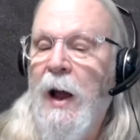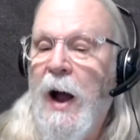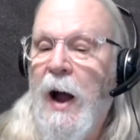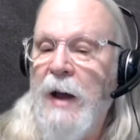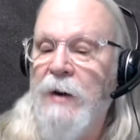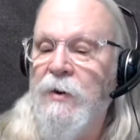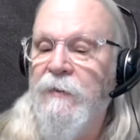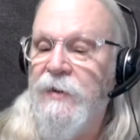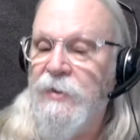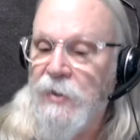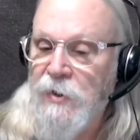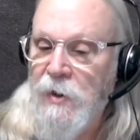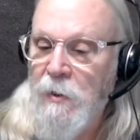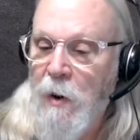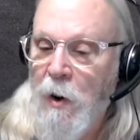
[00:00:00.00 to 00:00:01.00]
I don't know if he's a
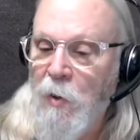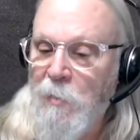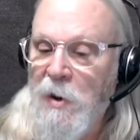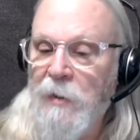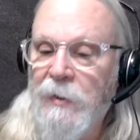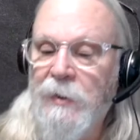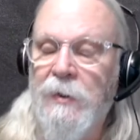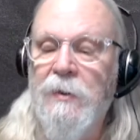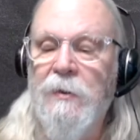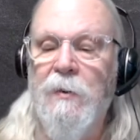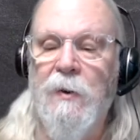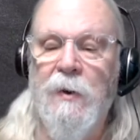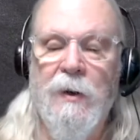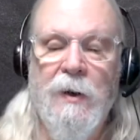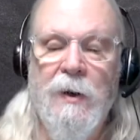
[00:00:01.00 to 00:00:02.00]
new homeowner
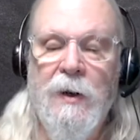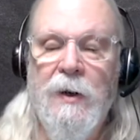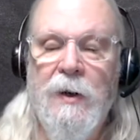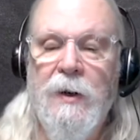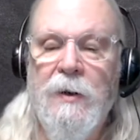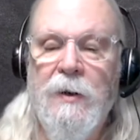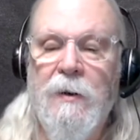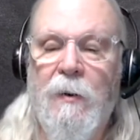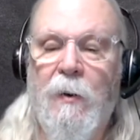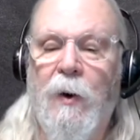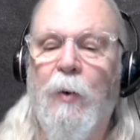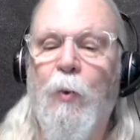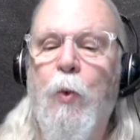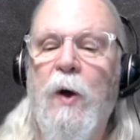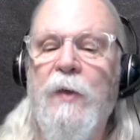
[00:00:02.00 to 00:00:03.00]

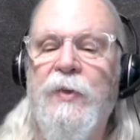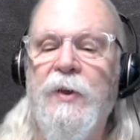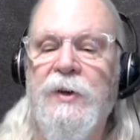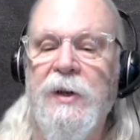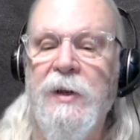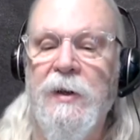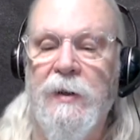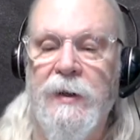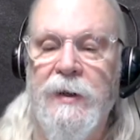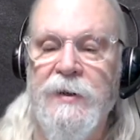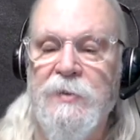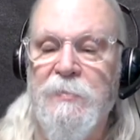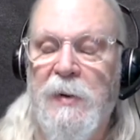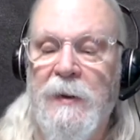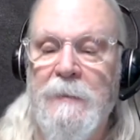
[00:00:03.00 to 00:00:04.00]
or what the deal
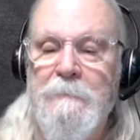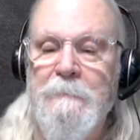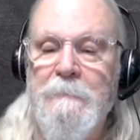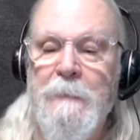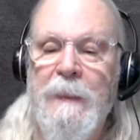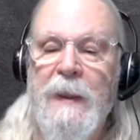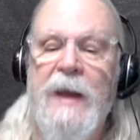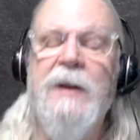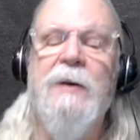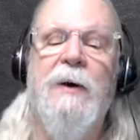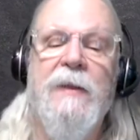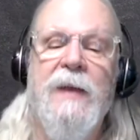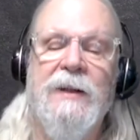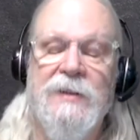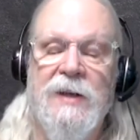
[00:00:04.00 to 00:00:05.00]
is. But
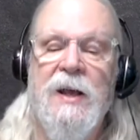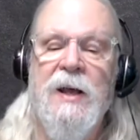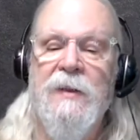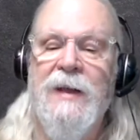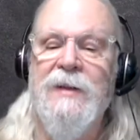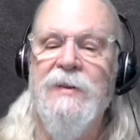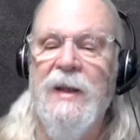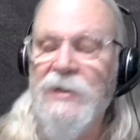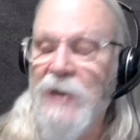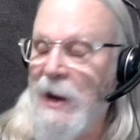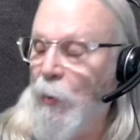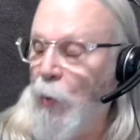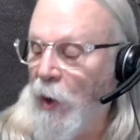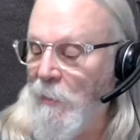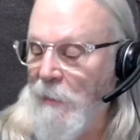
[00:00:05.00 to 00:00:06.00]
anyway, that's kind
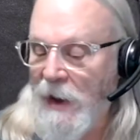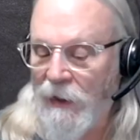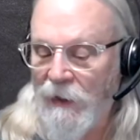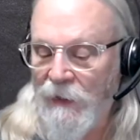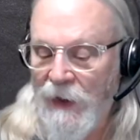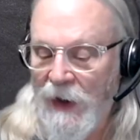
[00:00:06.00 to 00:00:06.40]
of where I'm at on